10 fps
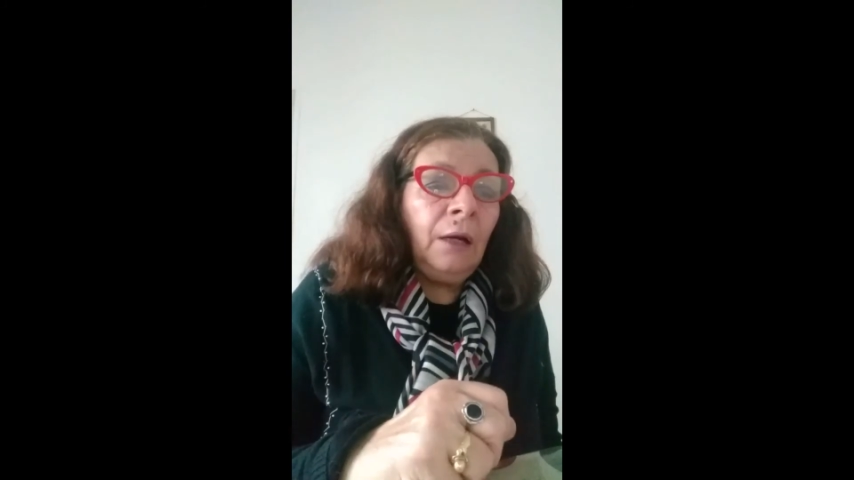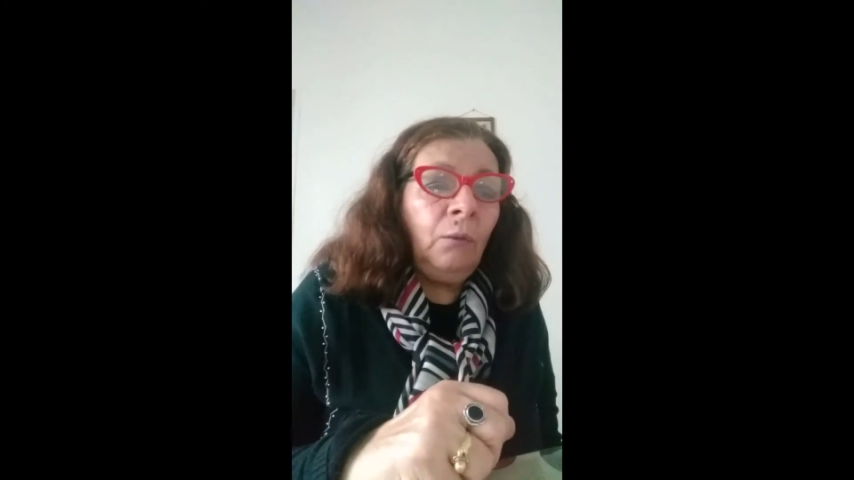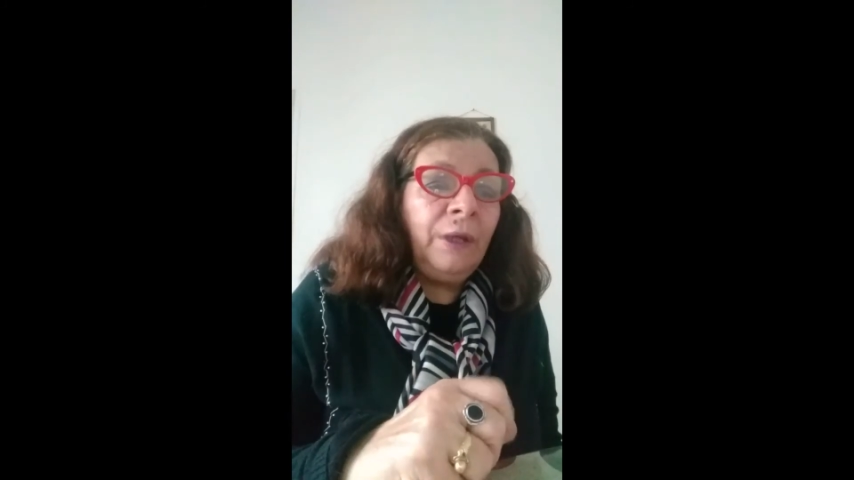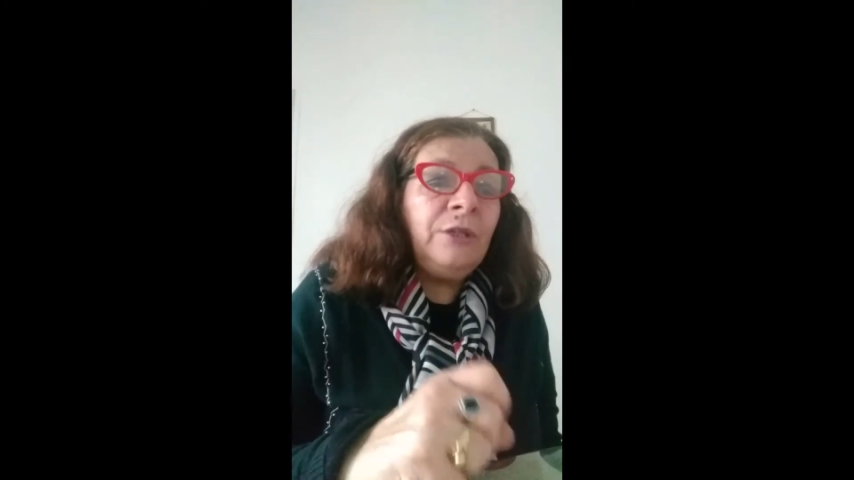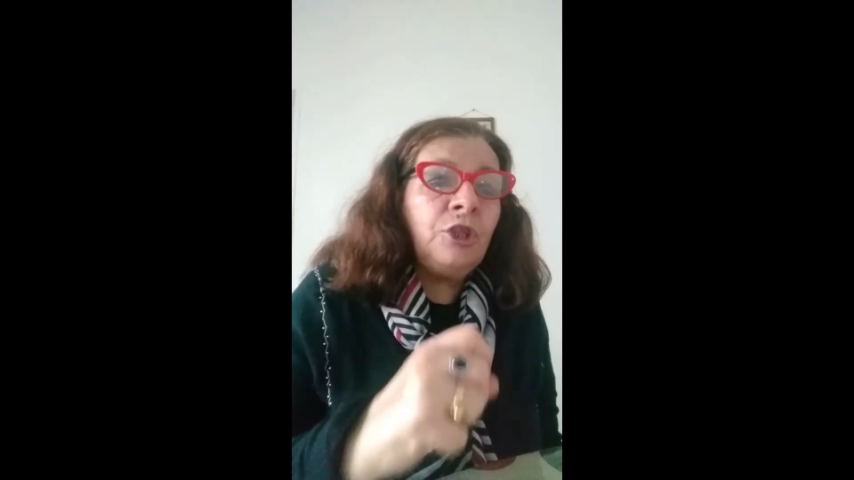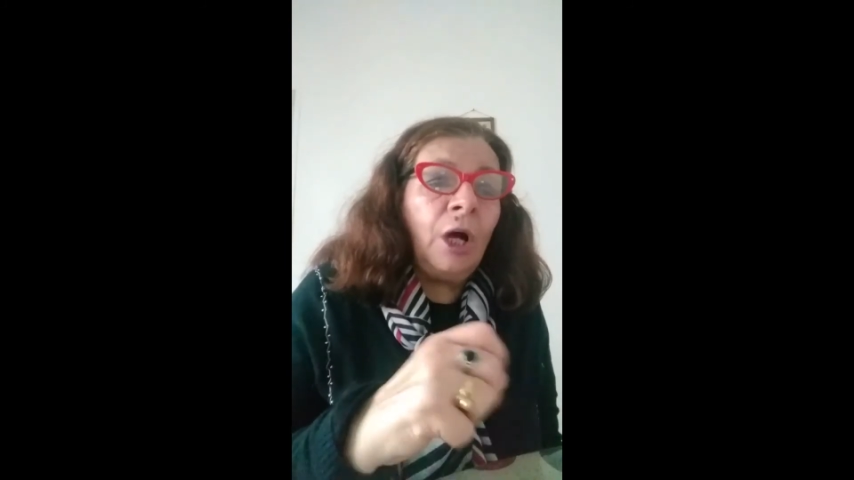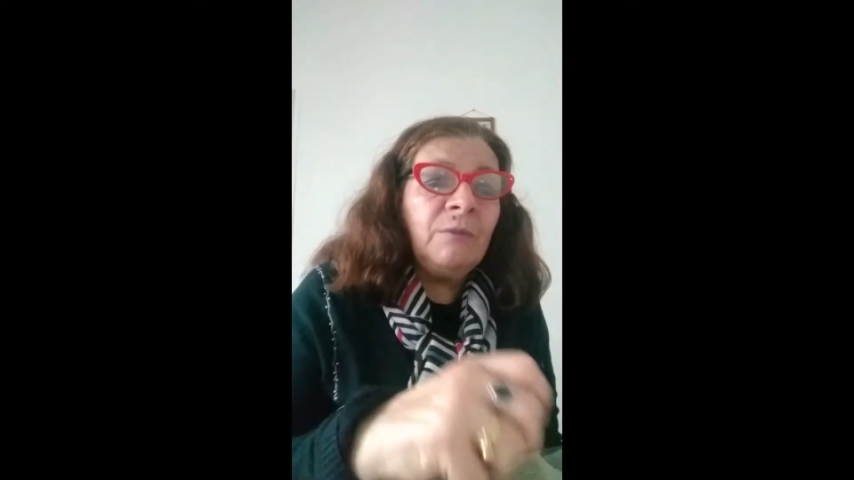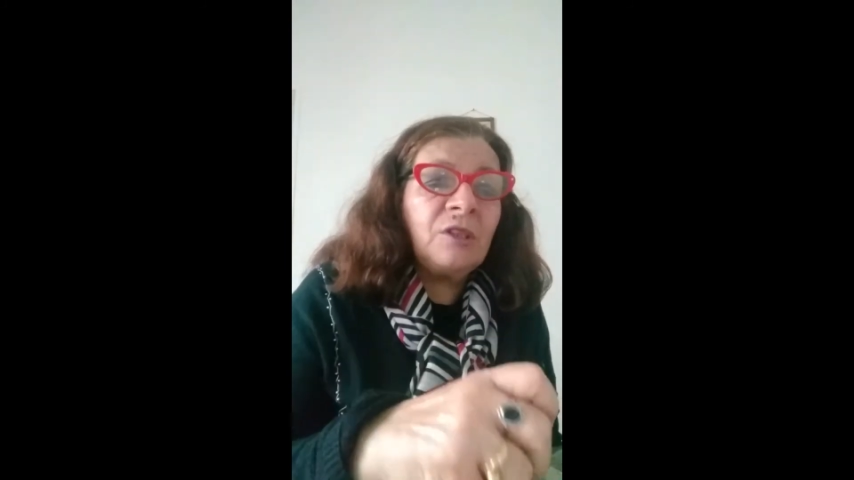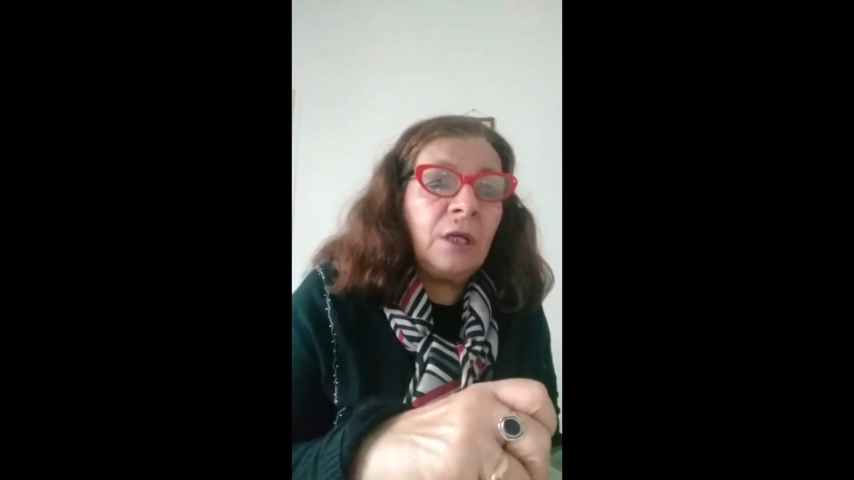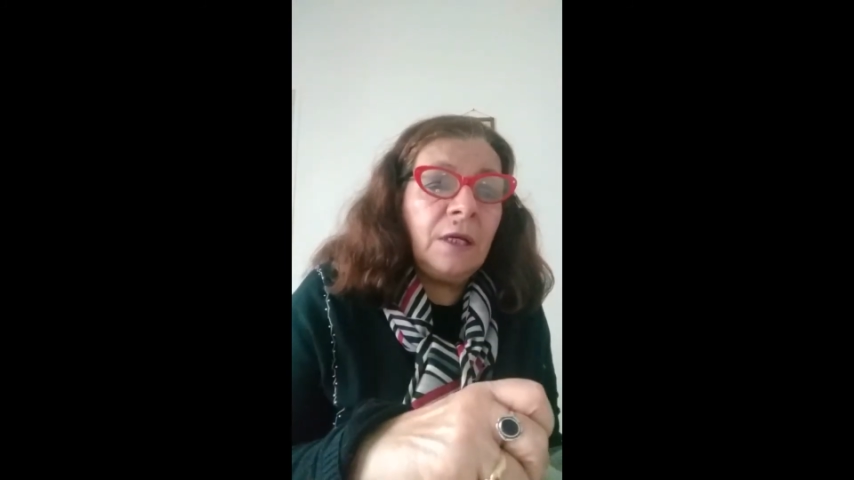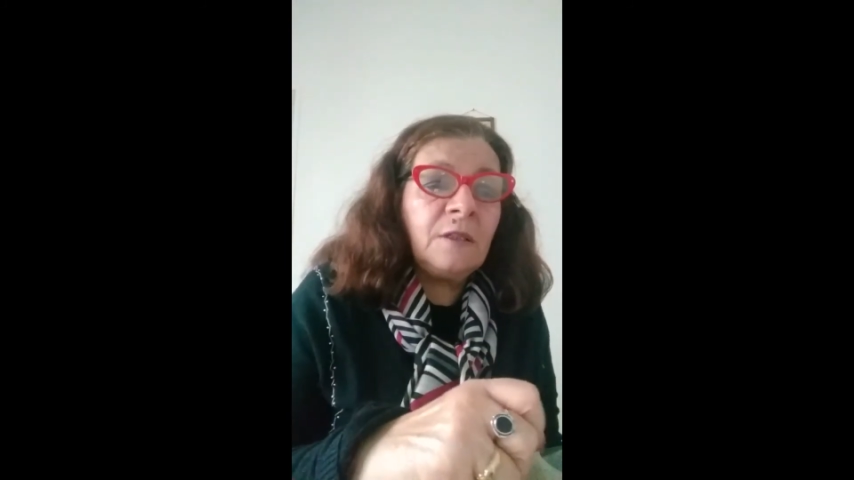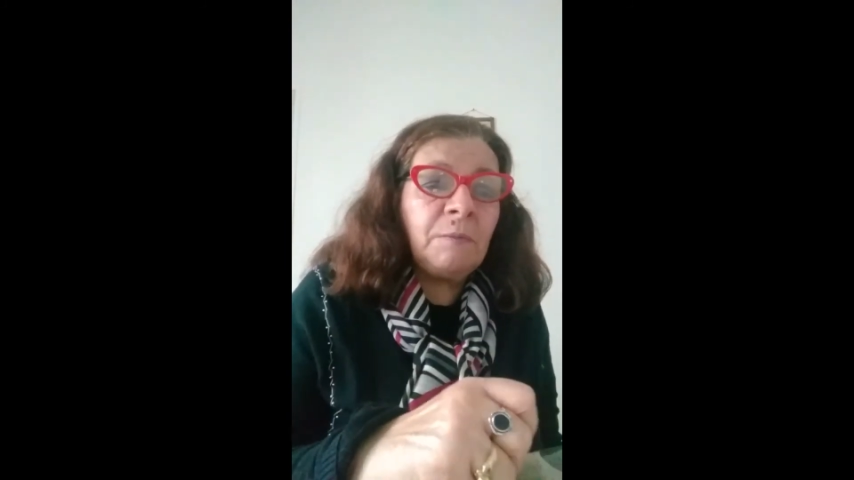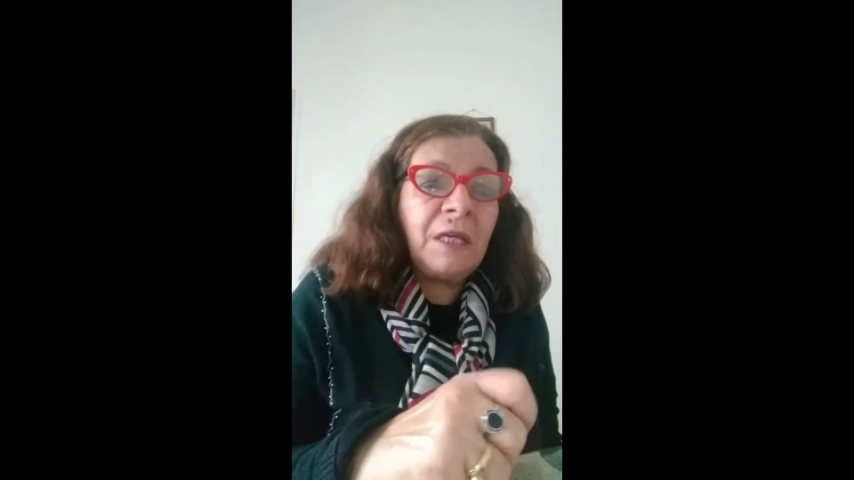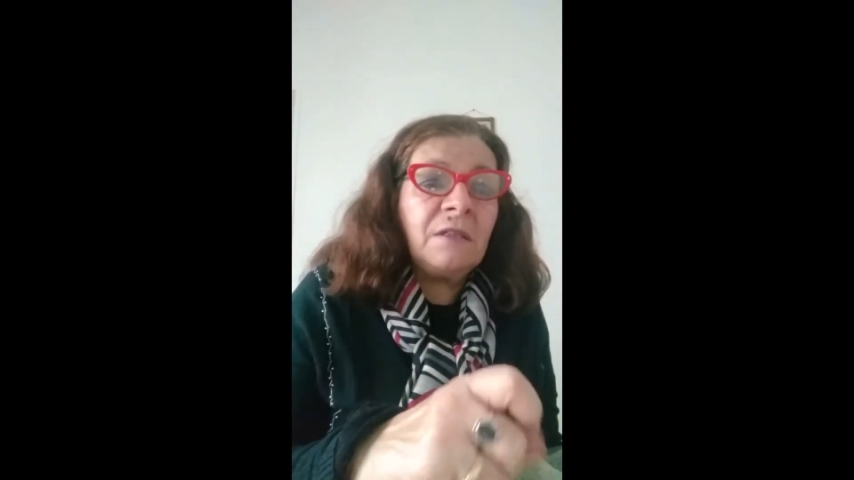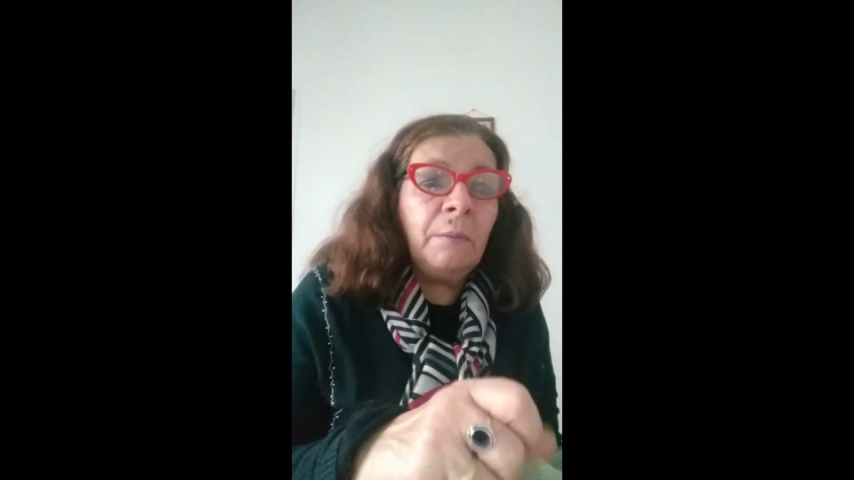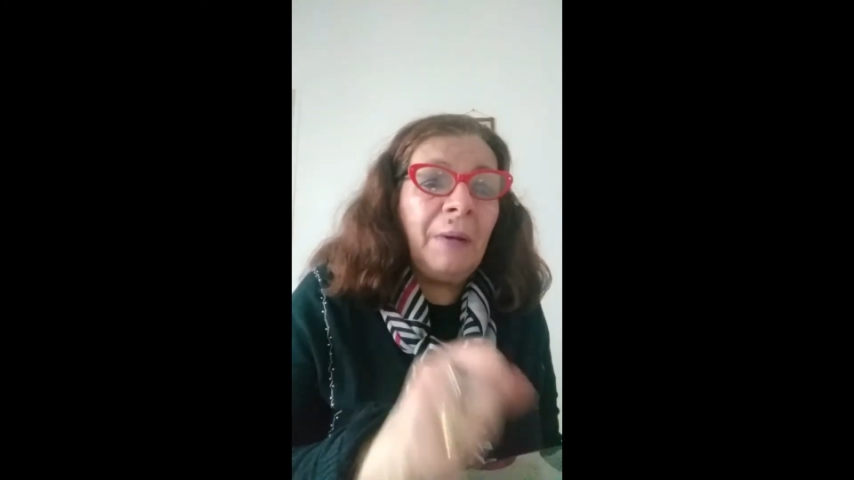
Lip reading: when Chomsky speaks